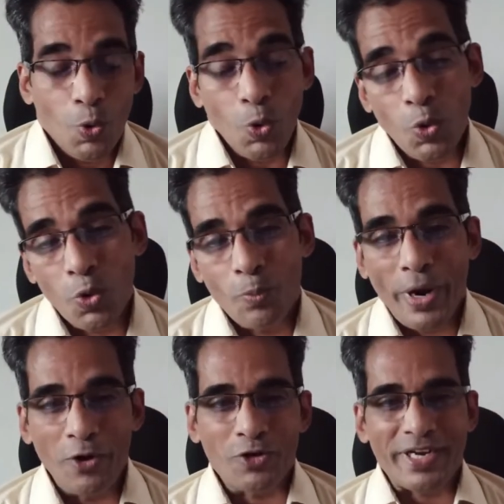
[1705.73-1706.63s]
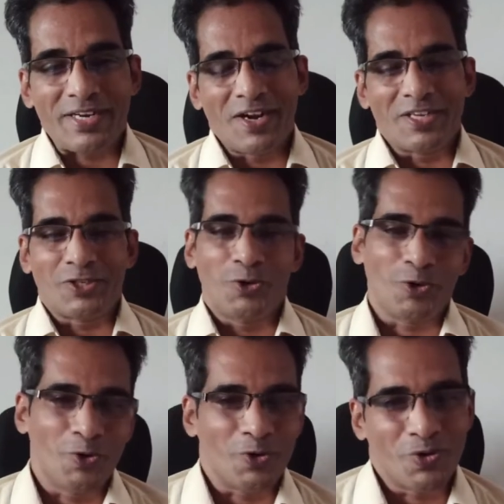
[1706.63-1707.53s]
Oh, biotechnology.
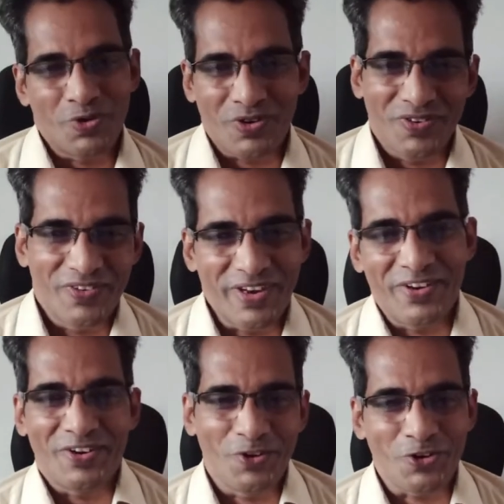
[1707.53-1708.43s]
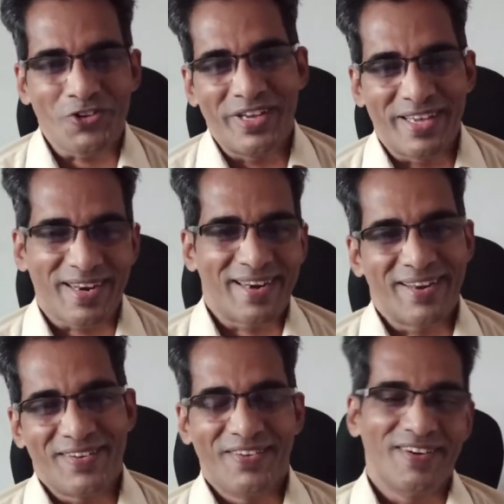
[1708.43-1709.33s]
Good. Very good. Good to hear.
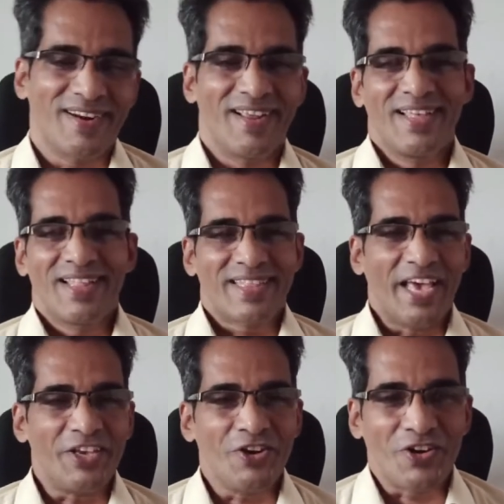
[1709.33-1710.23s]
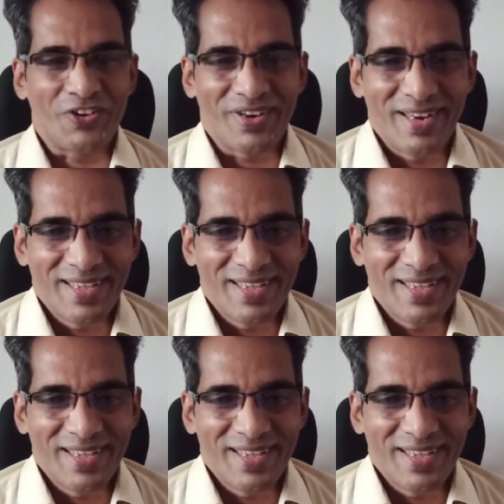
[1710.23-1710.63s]
Good. Thank you, Arun.